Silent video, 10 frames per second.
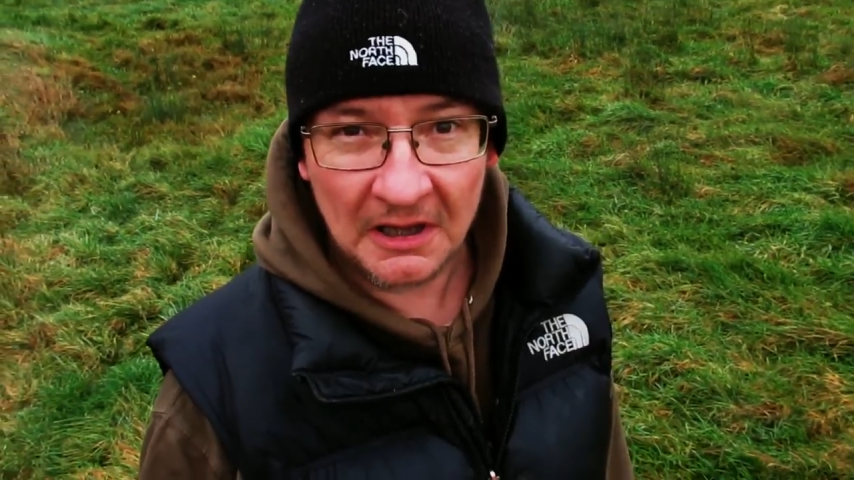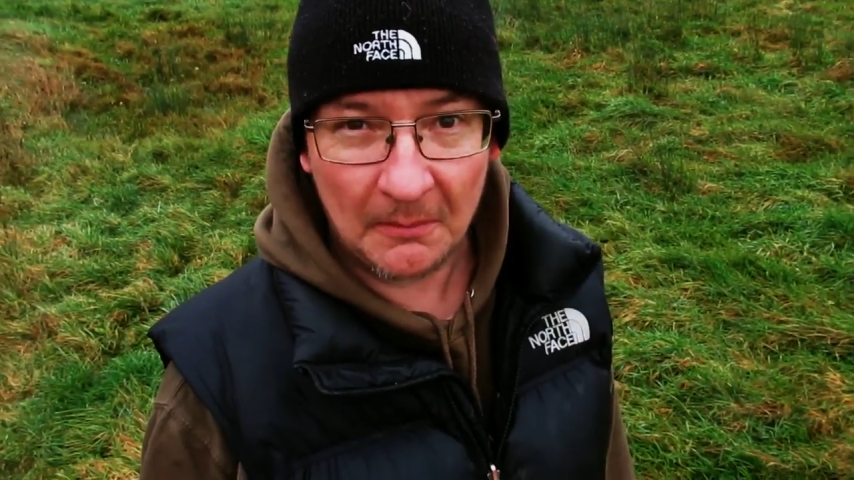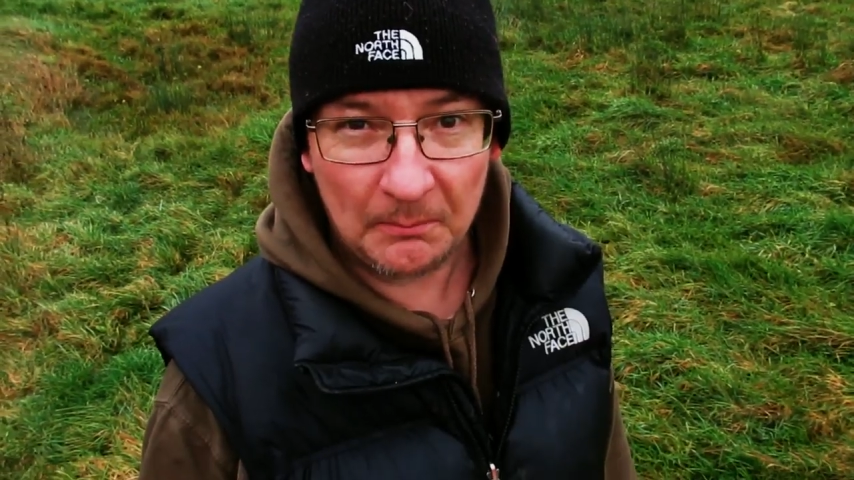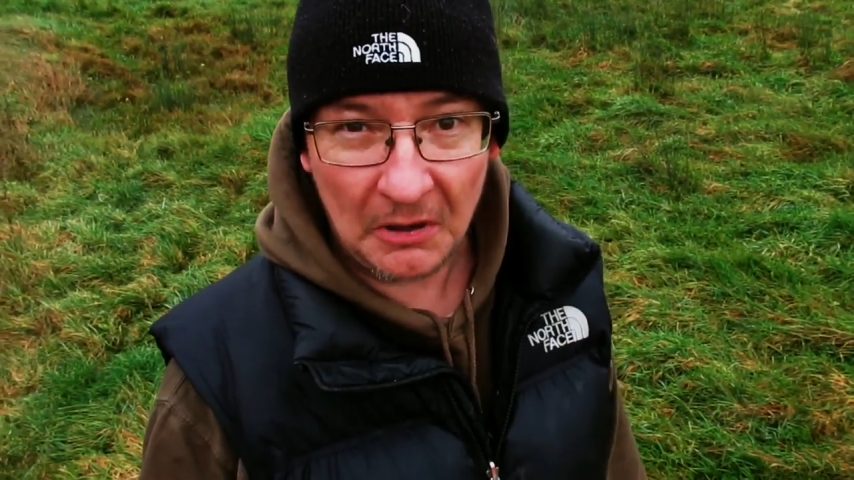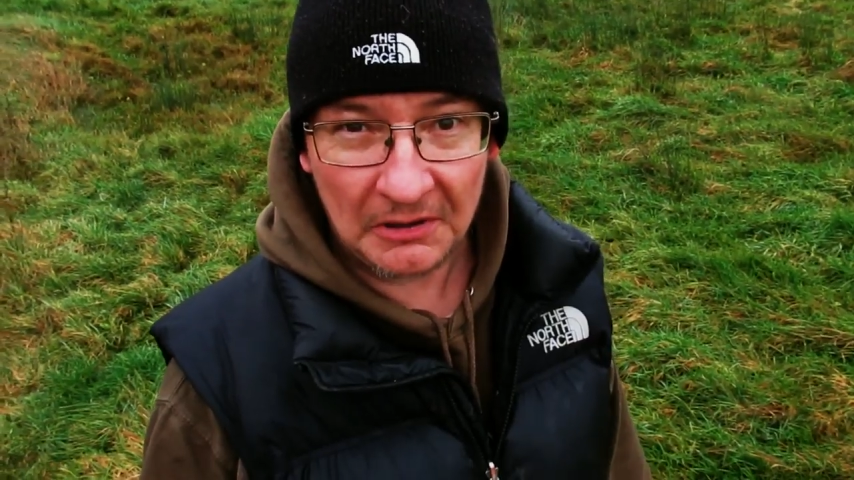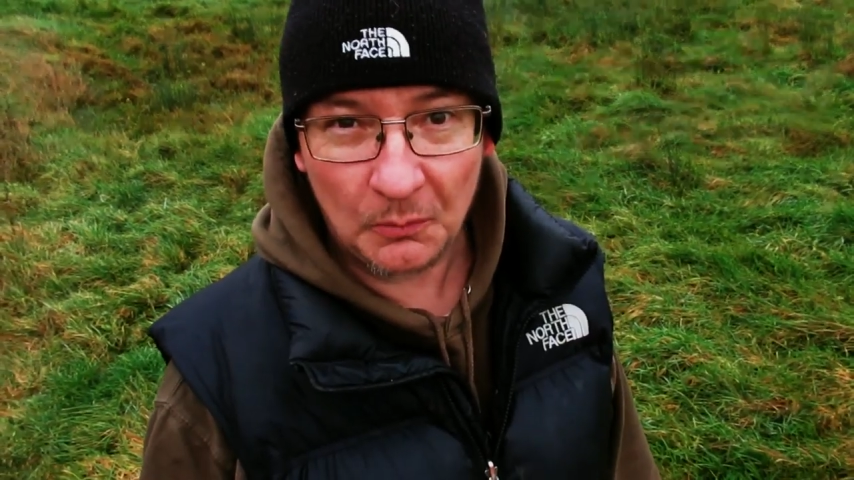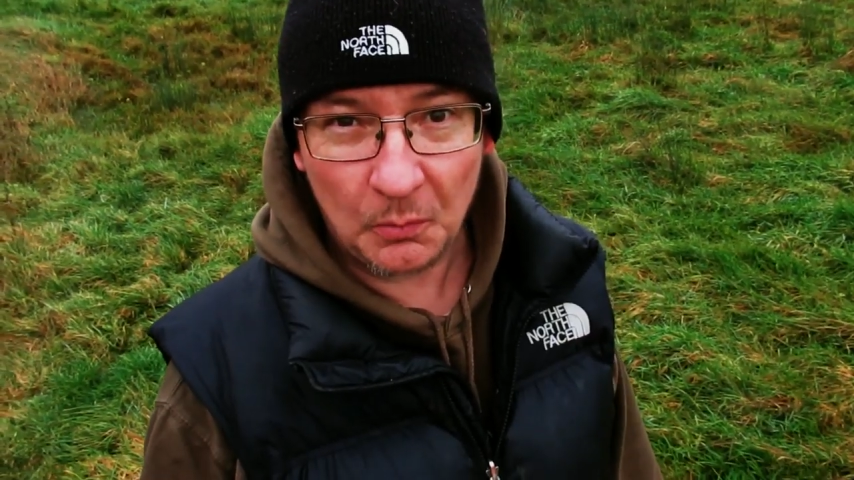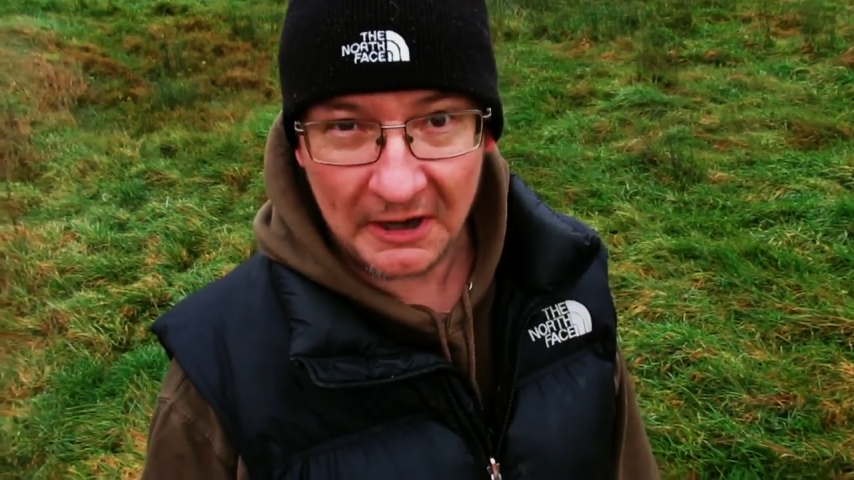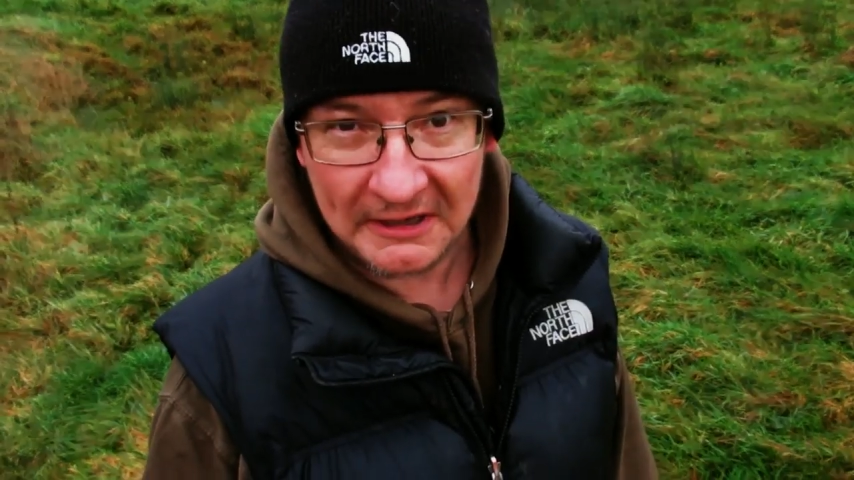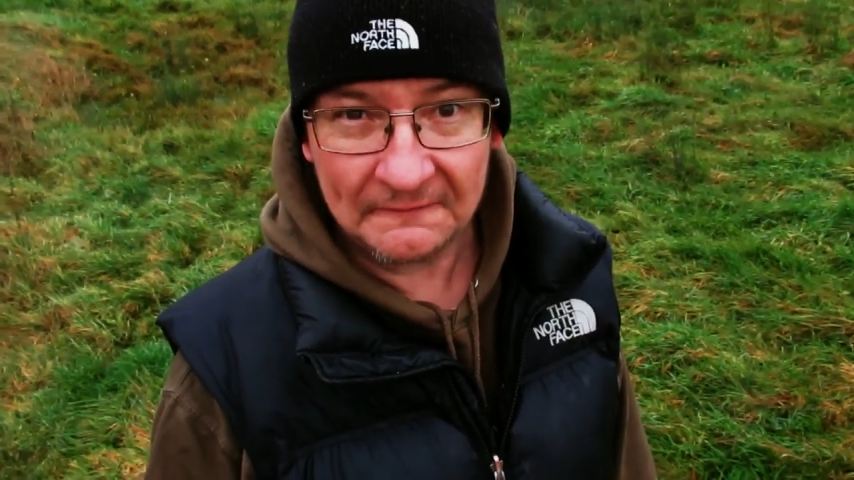a bottle of
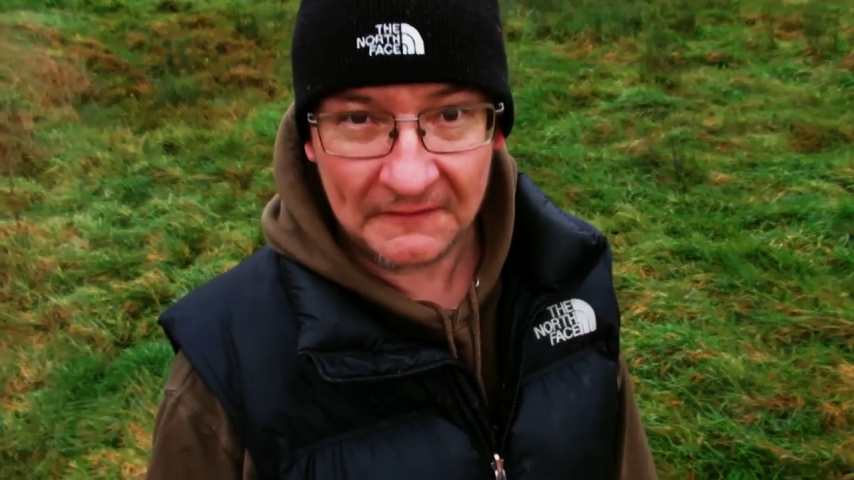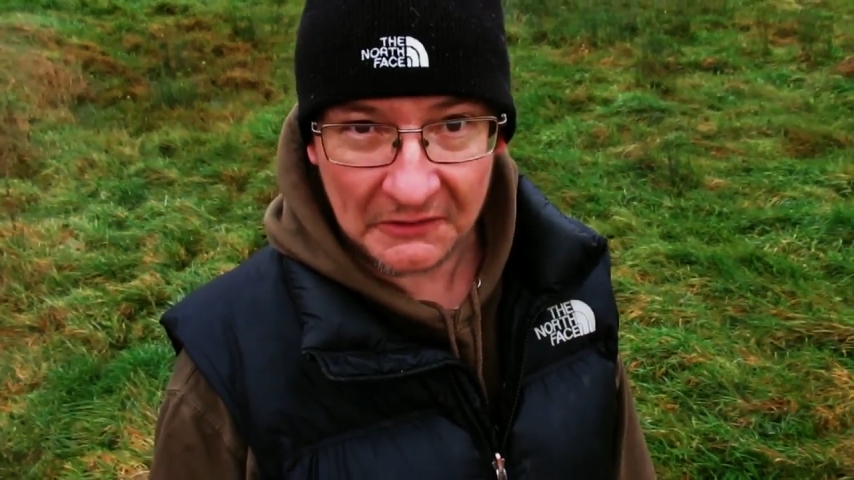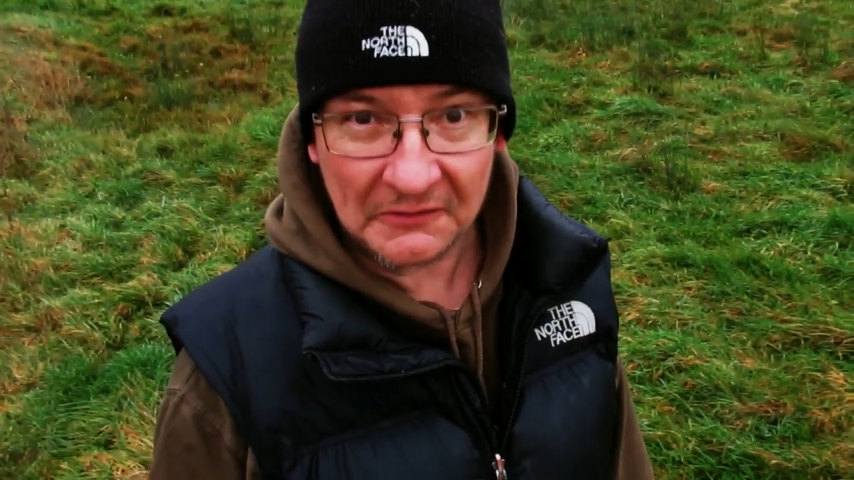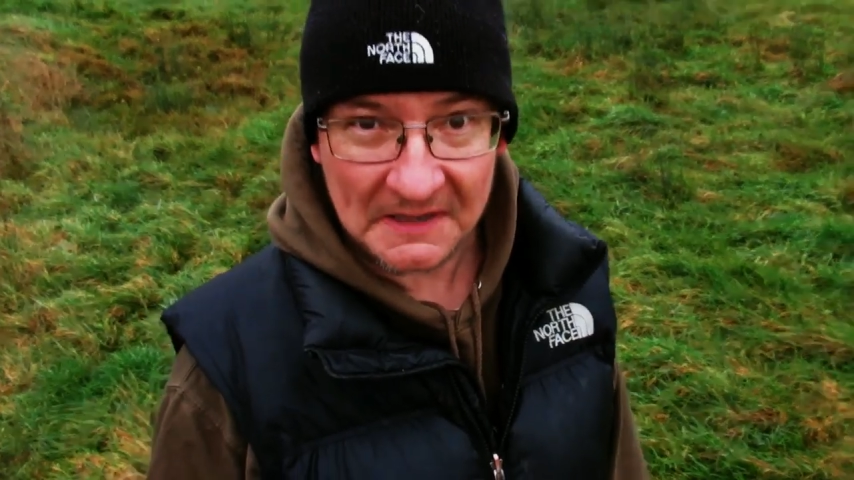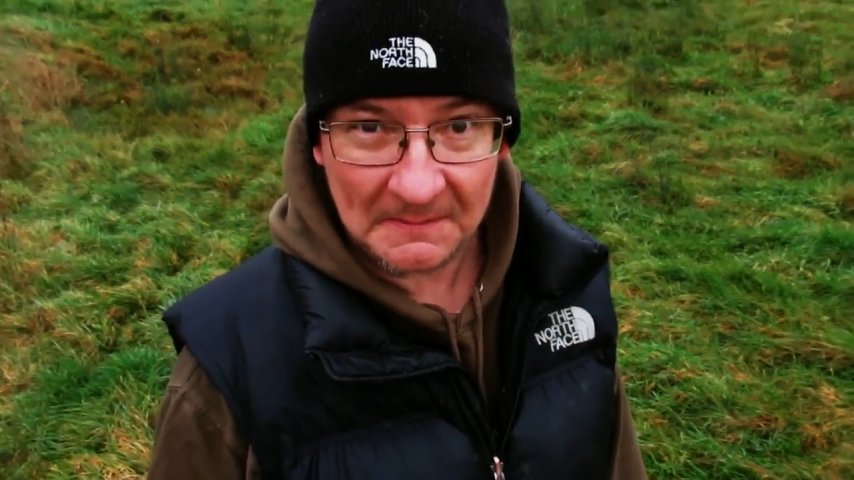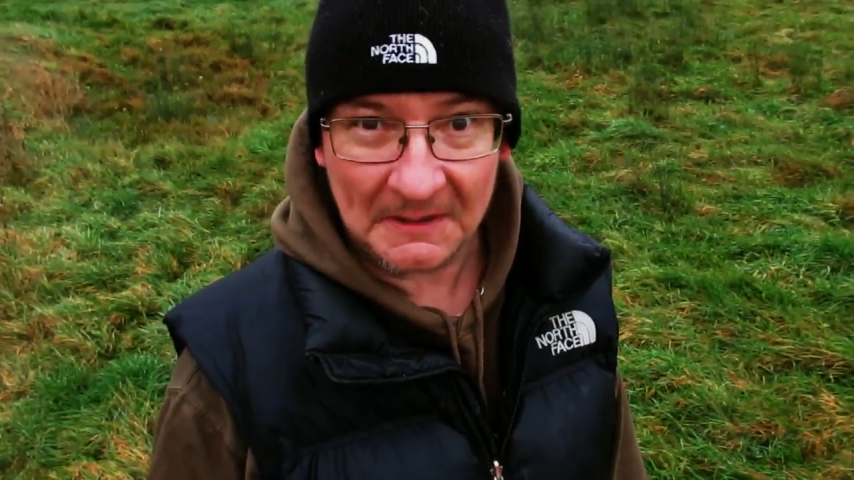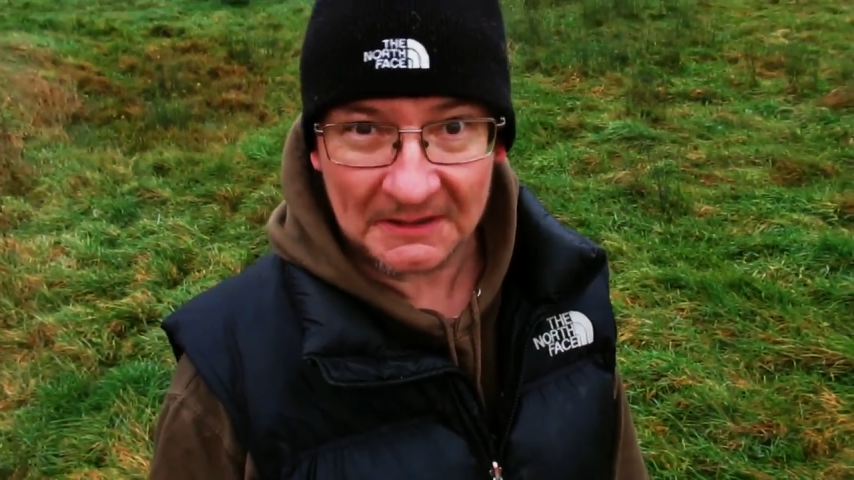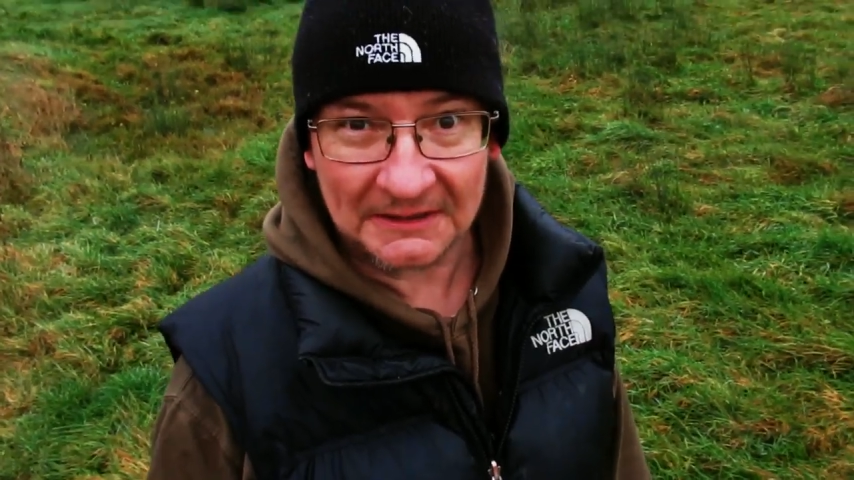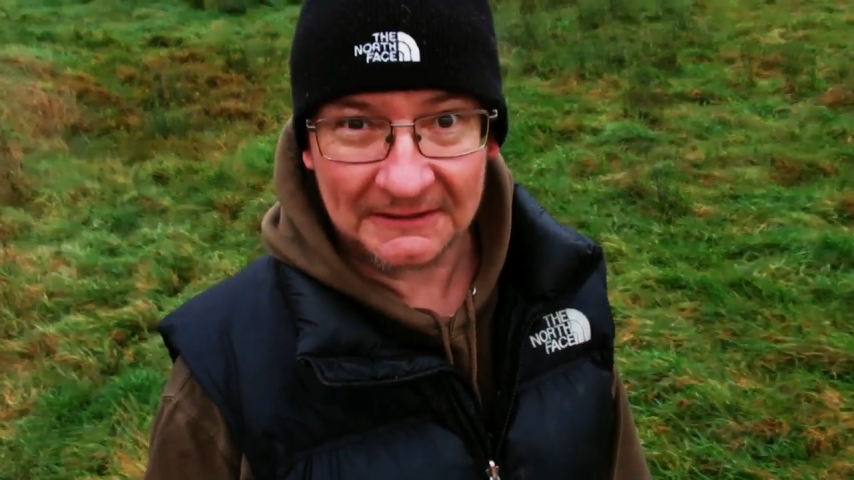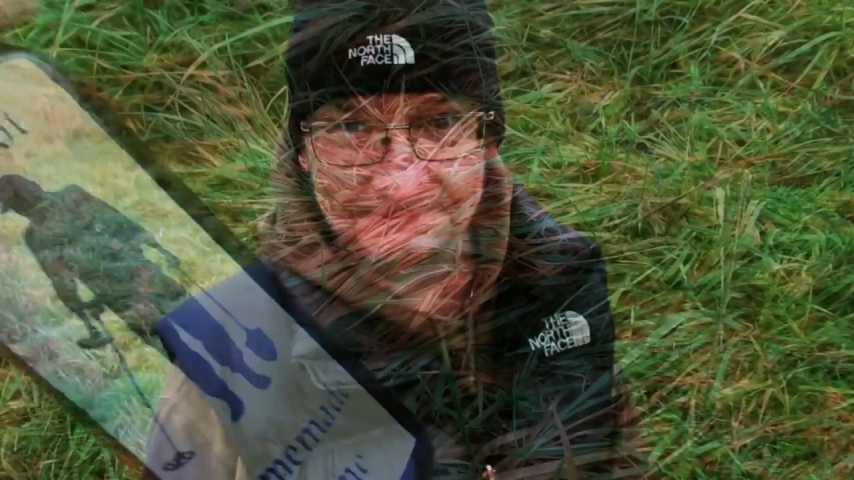wine for Christmas.